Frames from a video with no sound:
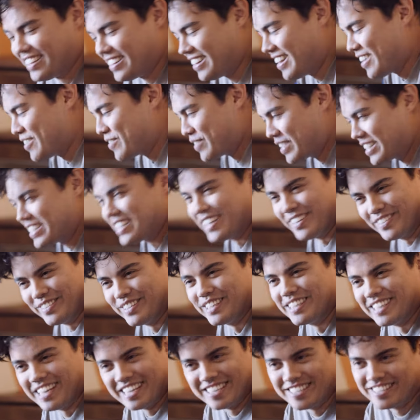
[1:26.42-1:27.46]
it like worked out
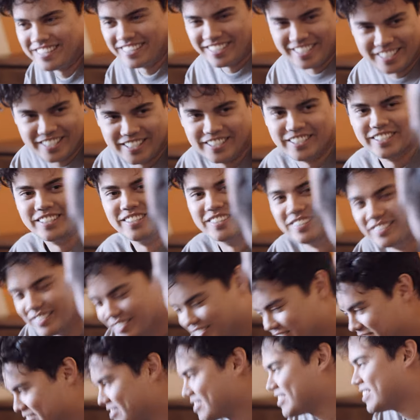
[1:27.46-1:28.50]
really nicely yeah, too. I agree.
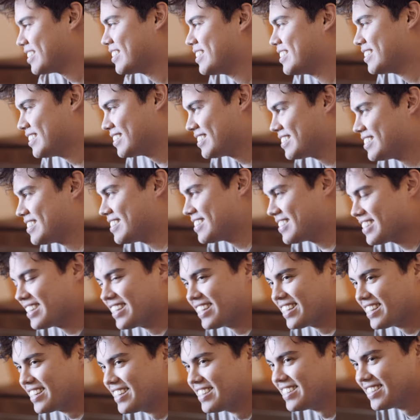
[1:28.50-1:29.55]
Yeah. it's
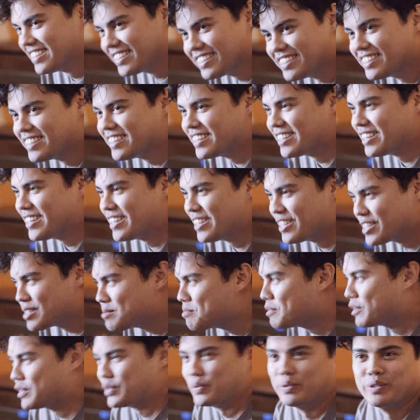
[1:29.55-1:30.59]
like a
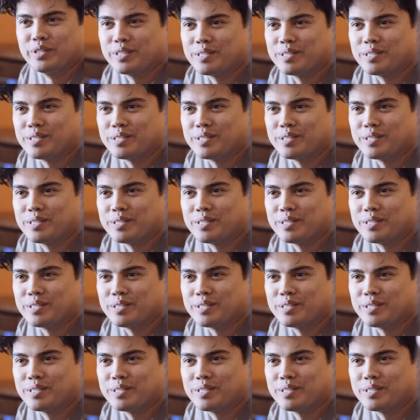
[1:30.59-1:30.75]
spiritual